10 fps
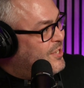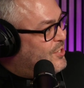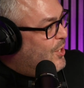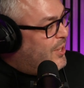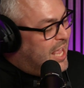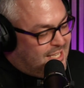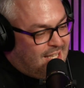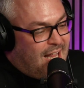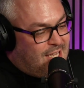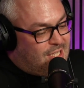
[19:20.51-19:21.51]
So
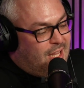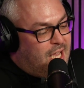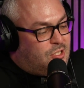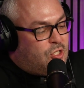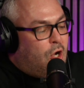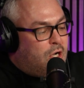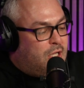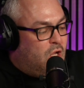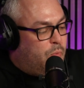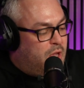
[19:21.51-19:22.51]
let's talk a little